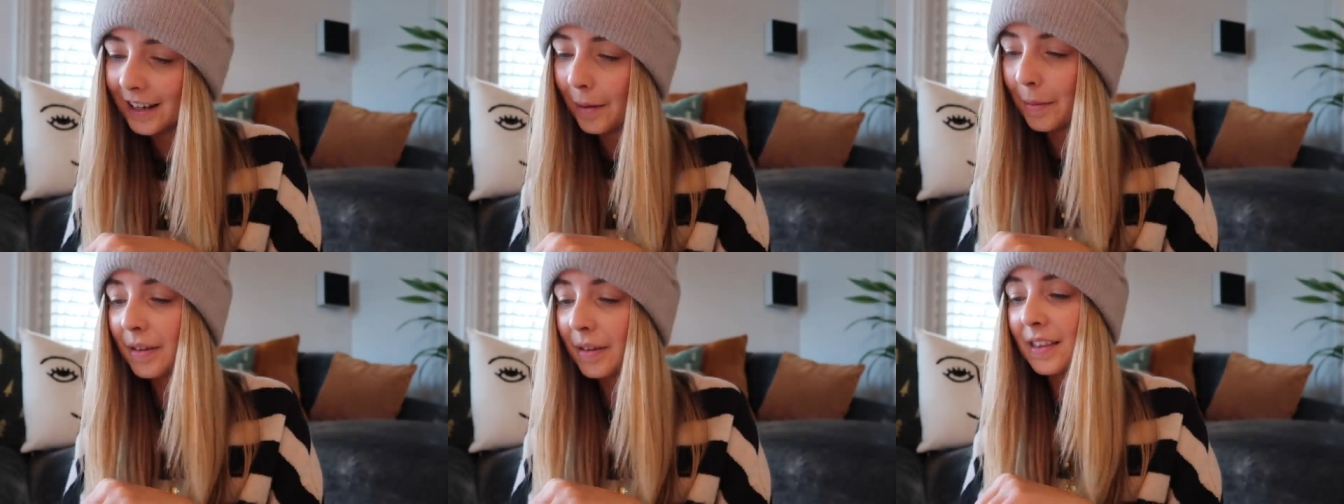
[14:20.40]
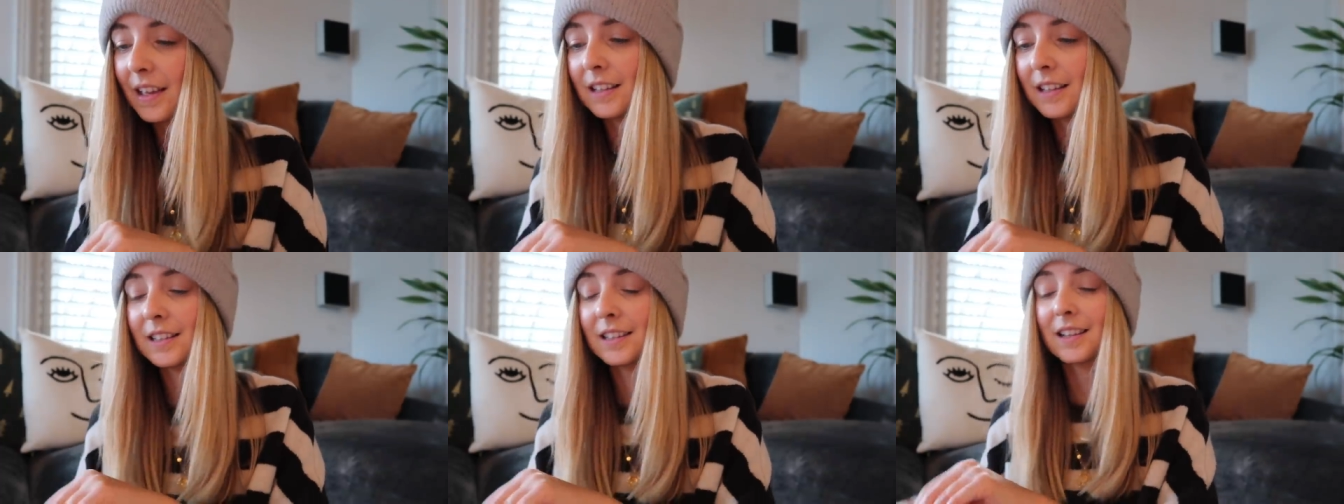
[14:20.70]
I mean,
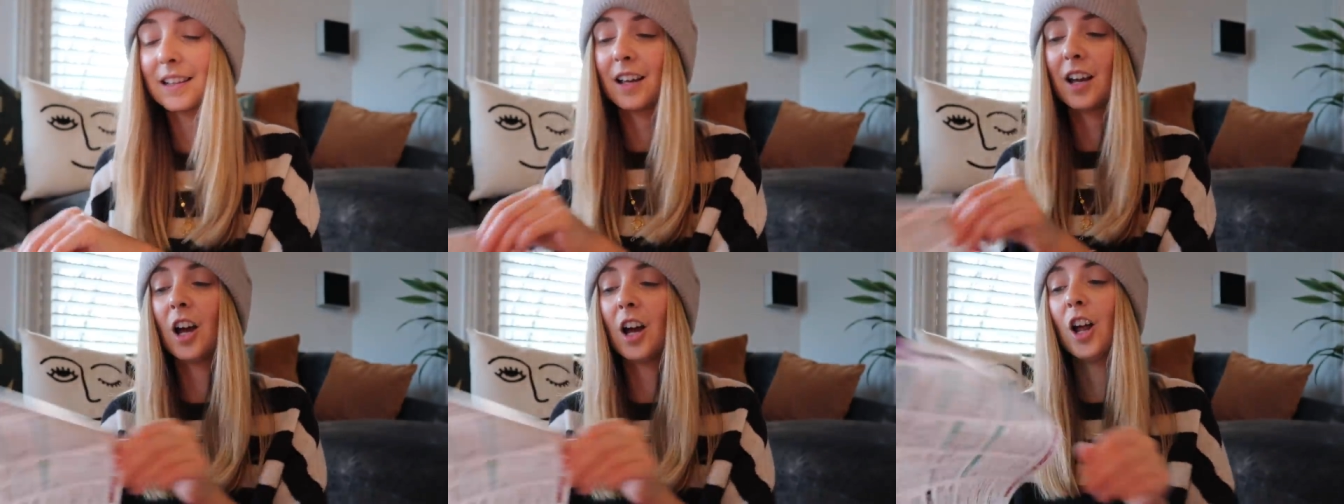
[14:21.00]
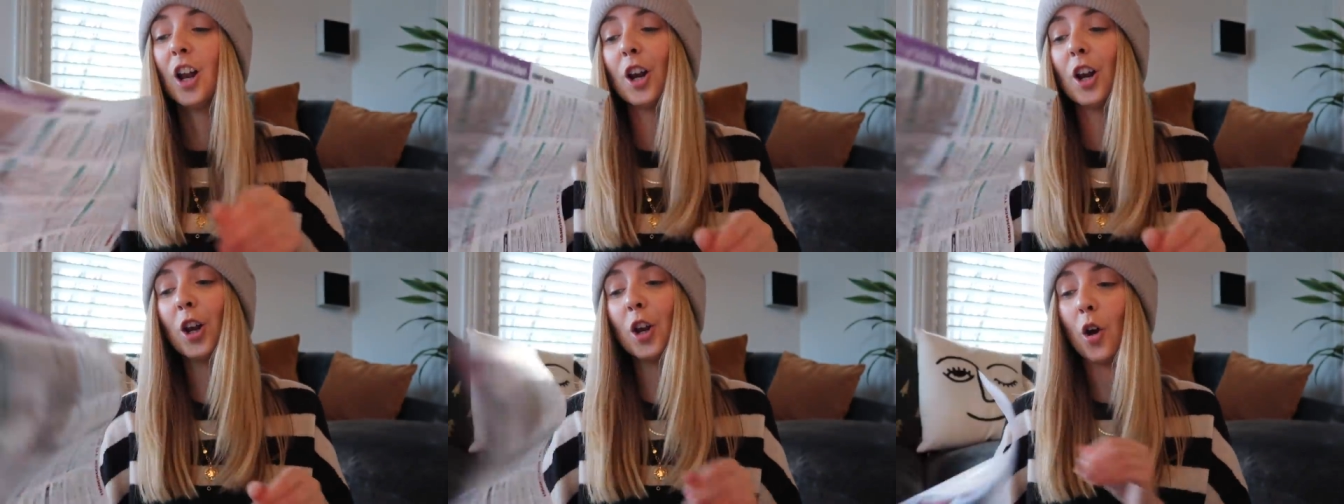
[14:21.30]
there's
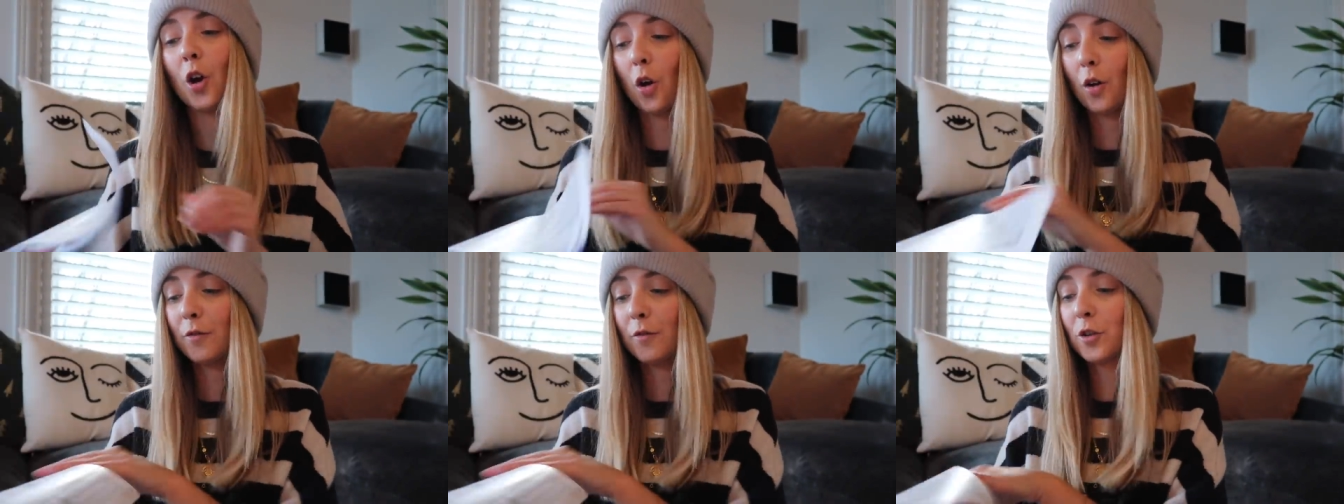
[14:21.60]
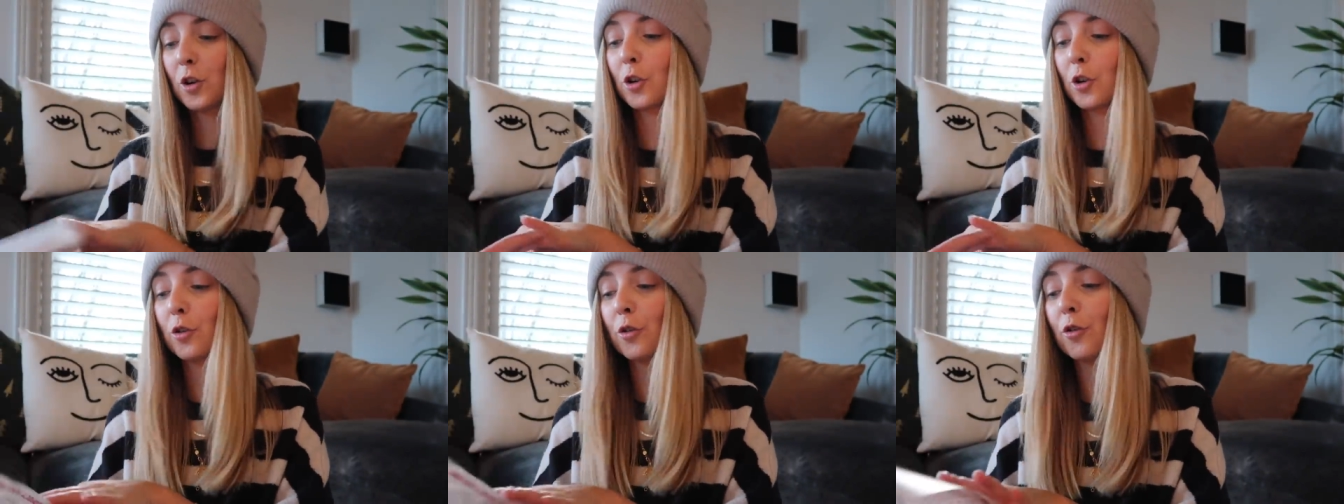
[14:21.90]
a lot of
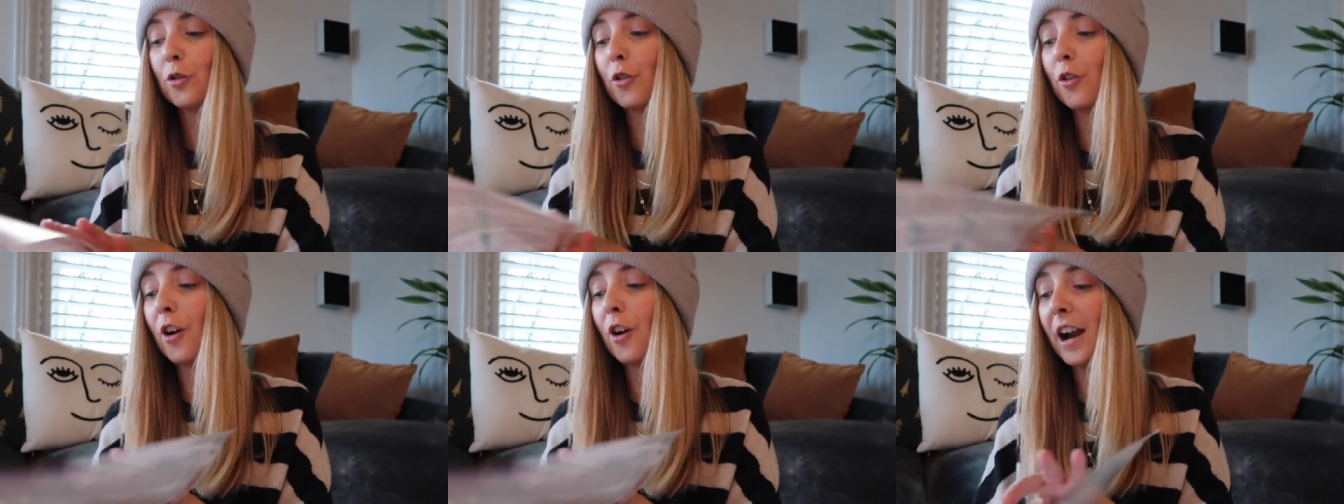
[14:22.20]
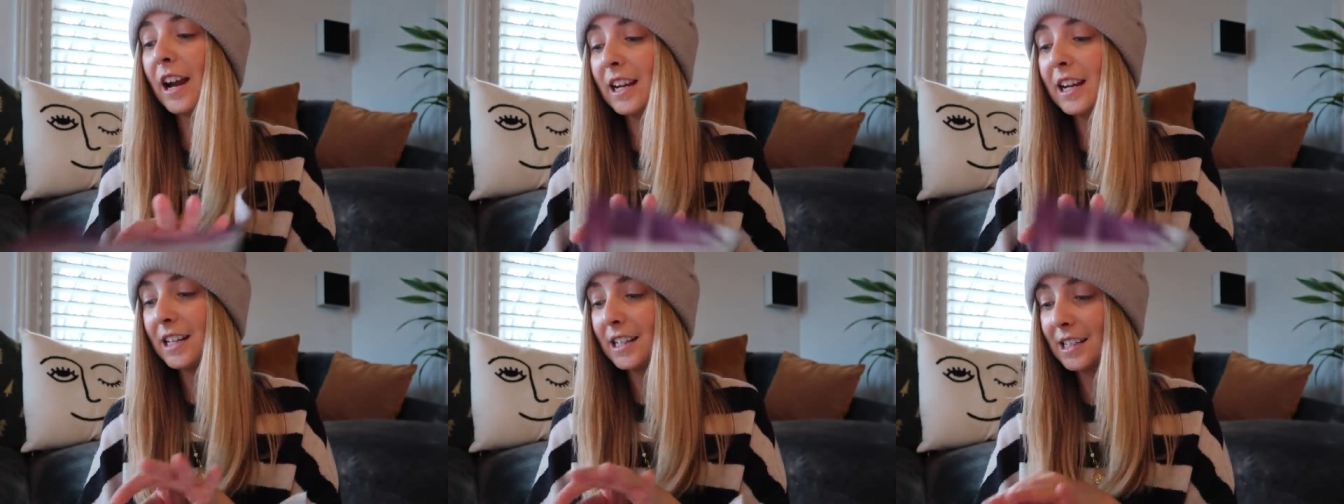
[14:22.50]

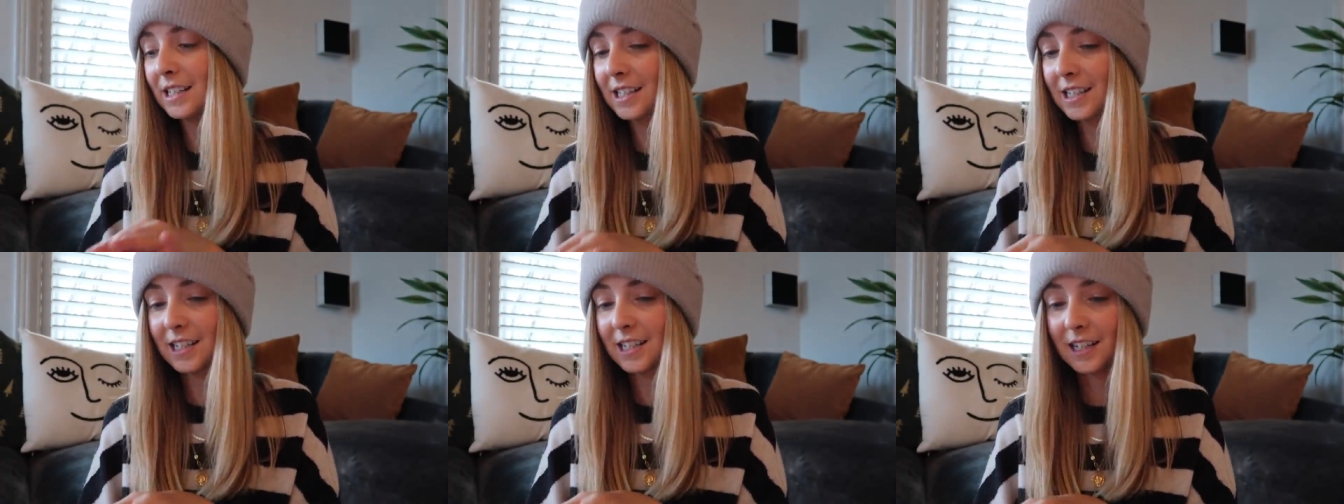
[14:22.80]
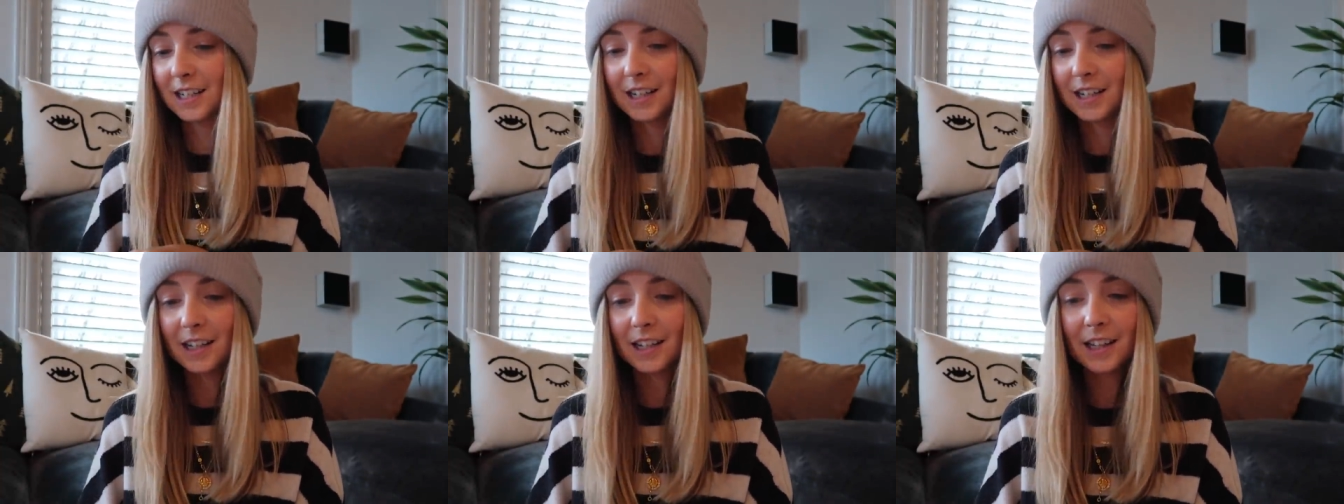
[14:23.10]
great
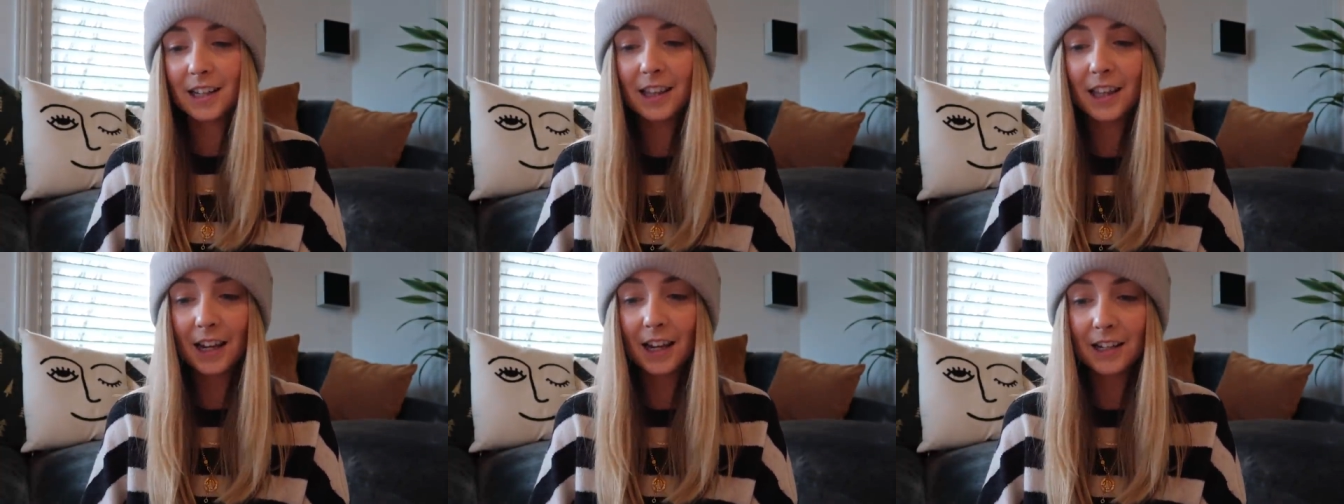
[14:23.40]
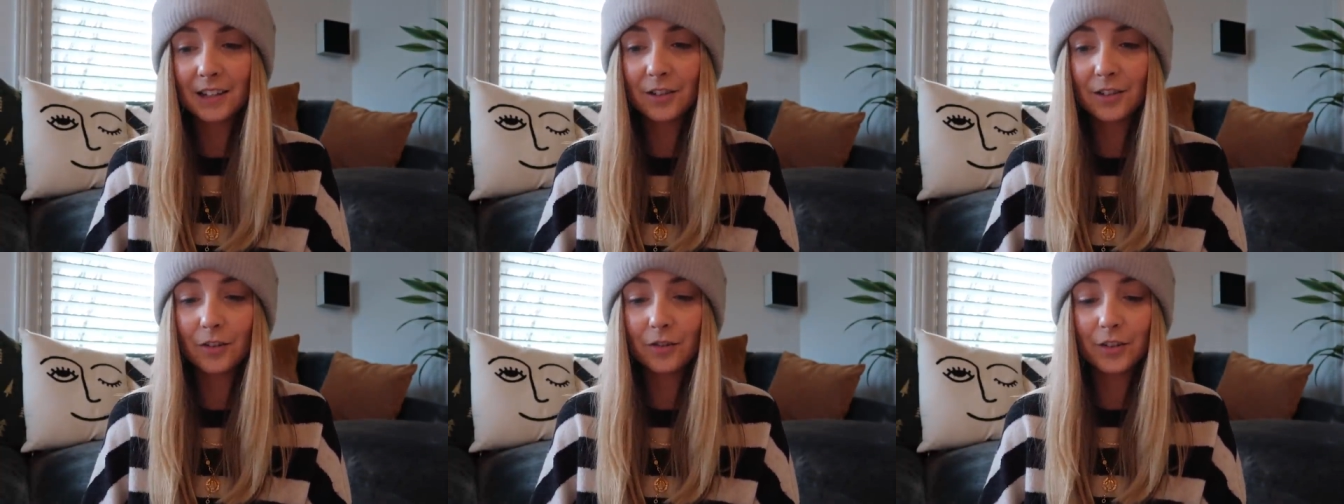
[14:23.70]

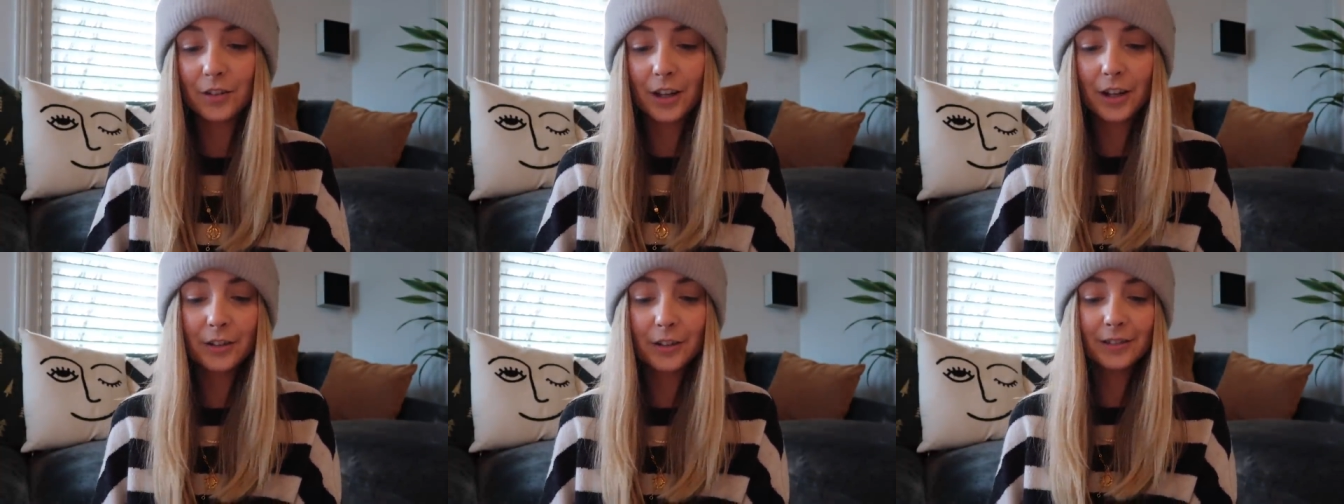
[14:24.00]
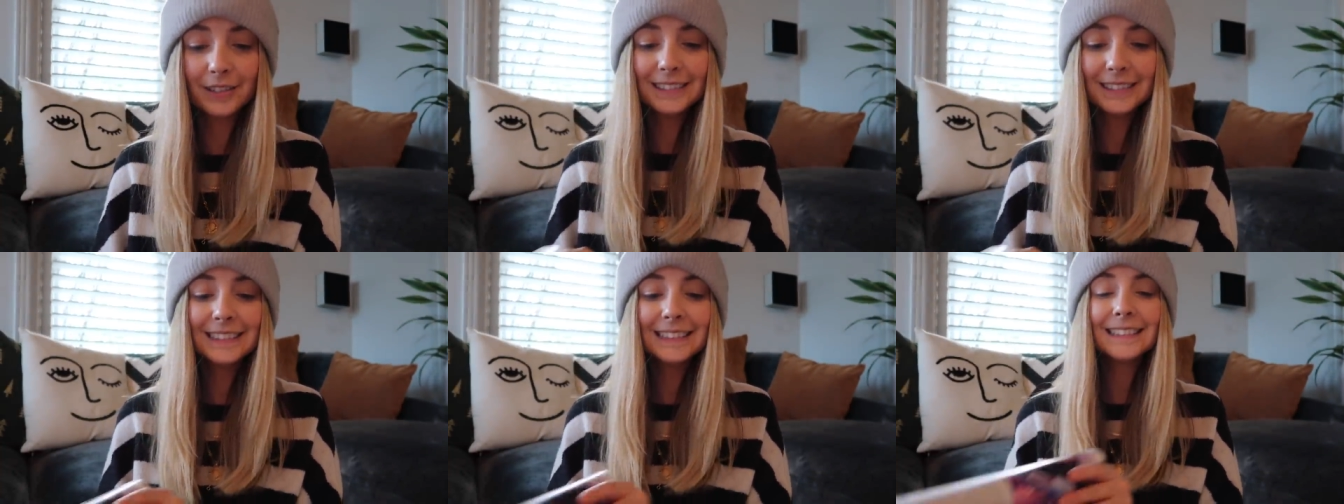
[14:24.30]
things on though.
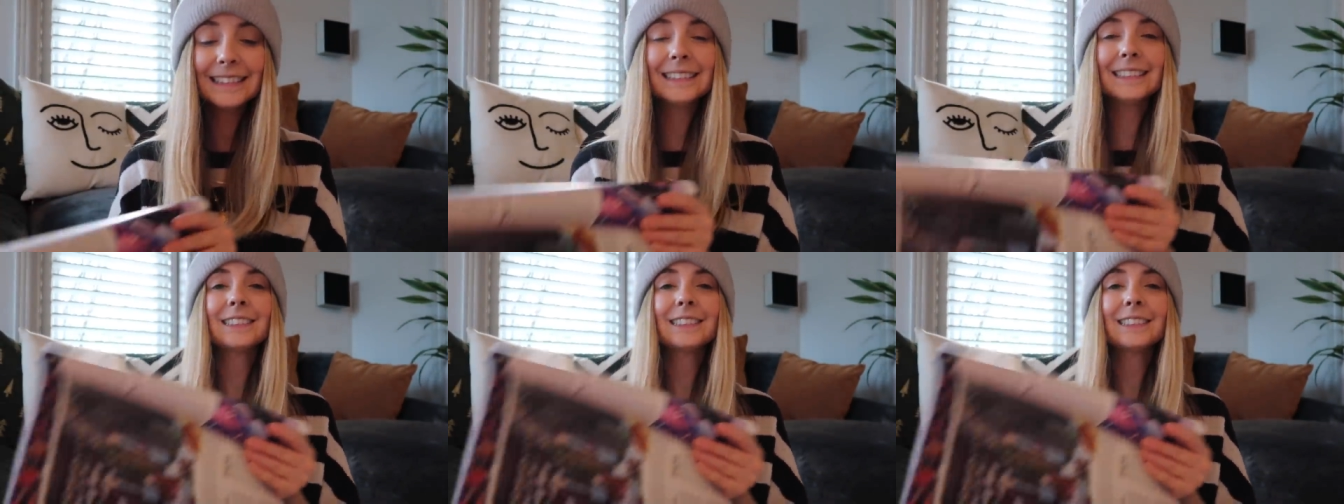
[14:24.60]
Oh,